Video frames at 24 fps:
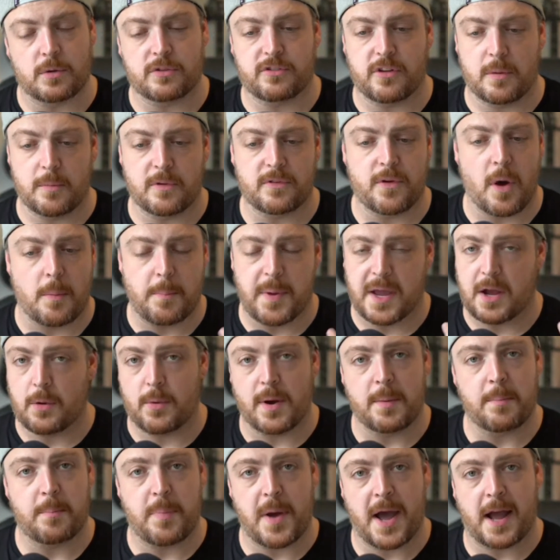Some have got bigger
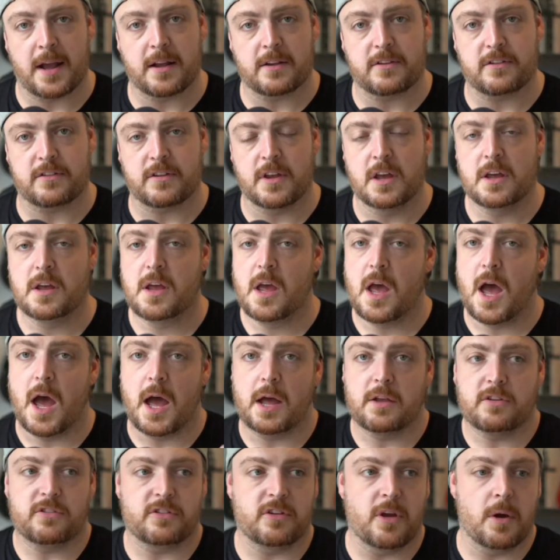impacts.
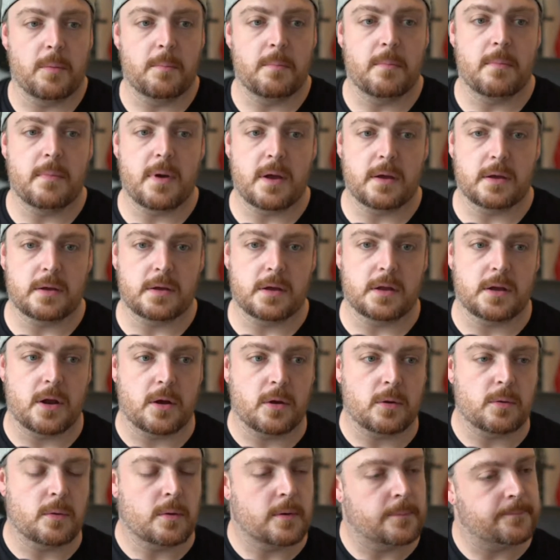Some, you
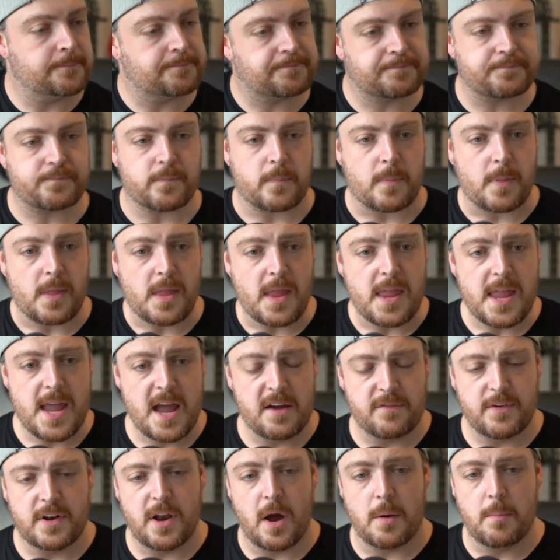know,
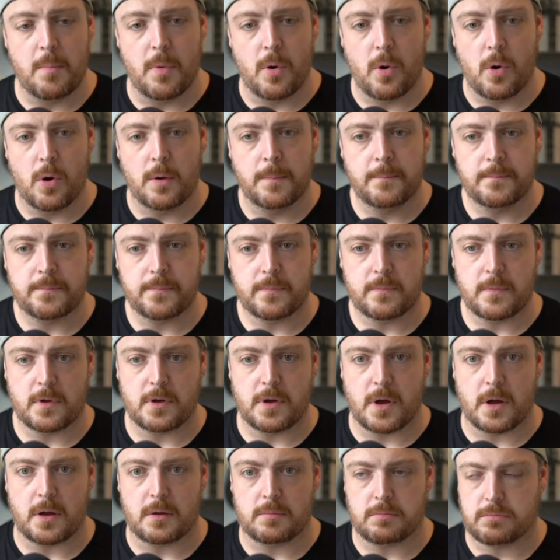have a lot more,
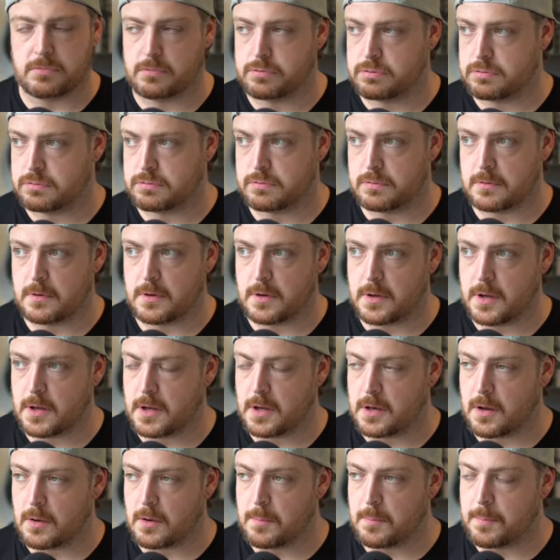you
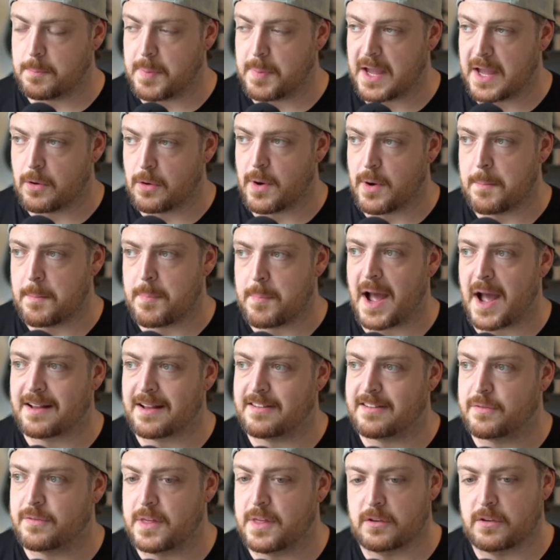know, bigger impacts
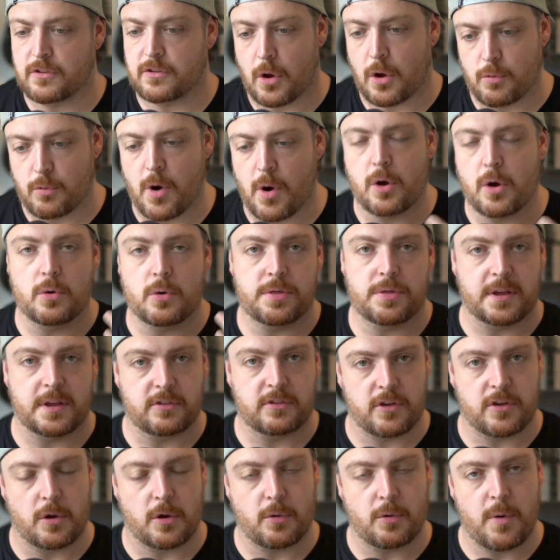if things go wrong or things
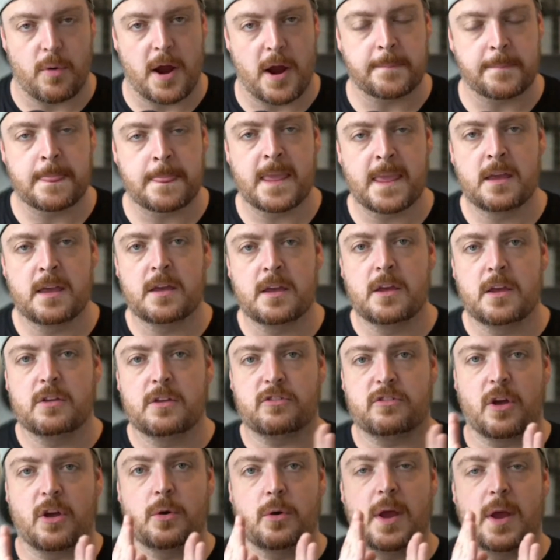go right.
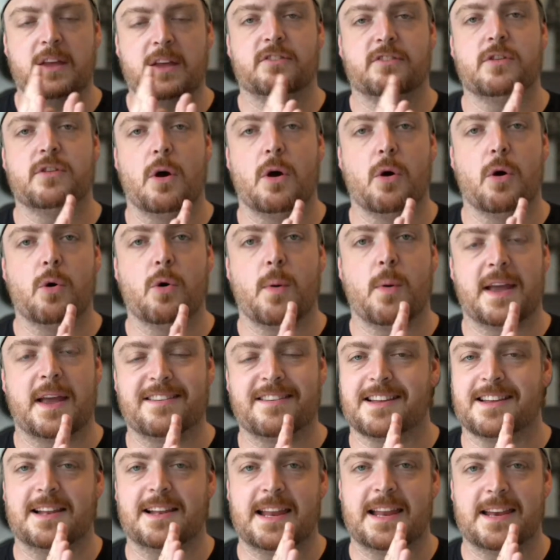So it's not always
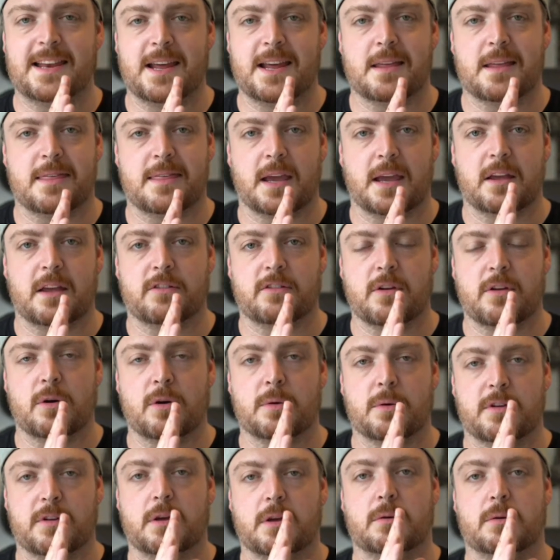a linear thing. It's not
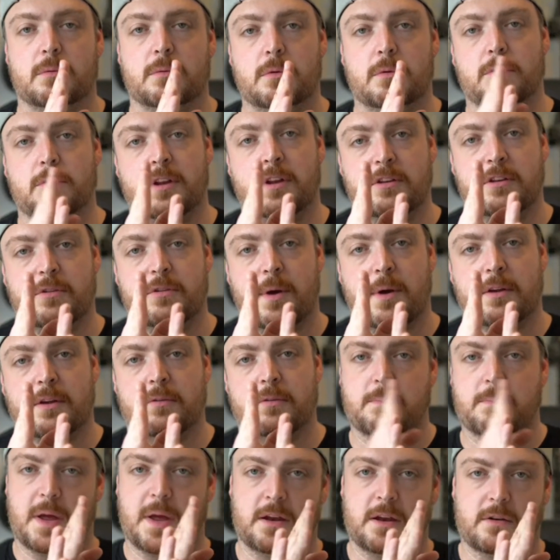always like good
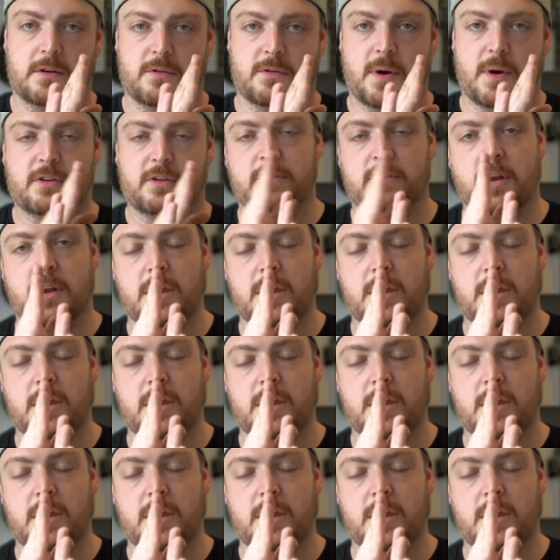interaction, bad interaction.